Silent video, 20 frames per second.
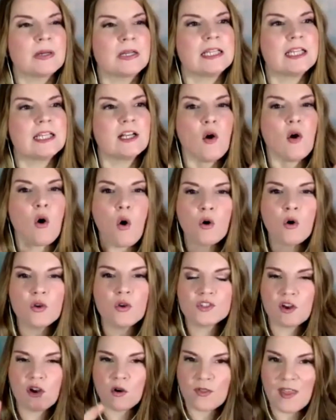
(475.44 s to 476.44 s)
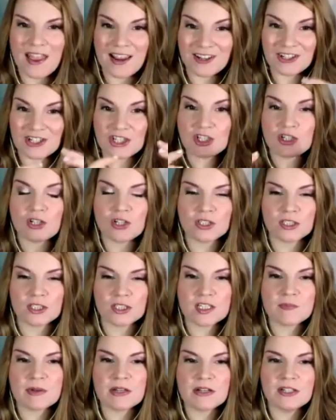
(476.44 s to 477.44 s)
but it also that gestalt
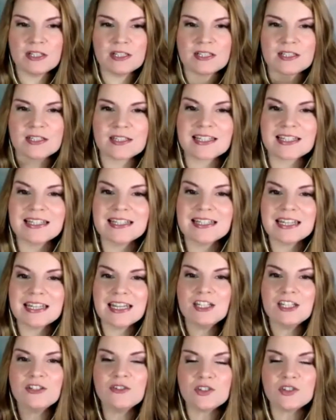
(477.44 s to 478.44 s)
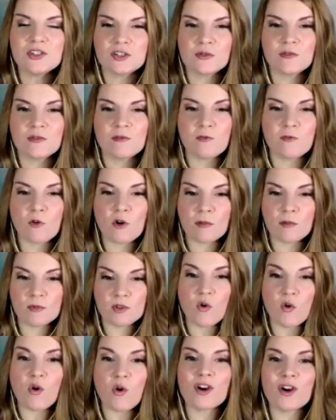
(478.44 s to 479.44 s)
experience continues to
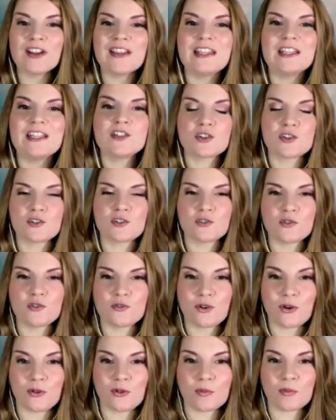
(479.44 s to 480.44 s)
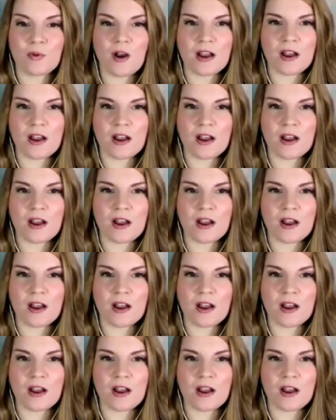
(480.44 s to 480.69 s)
inform your internal growth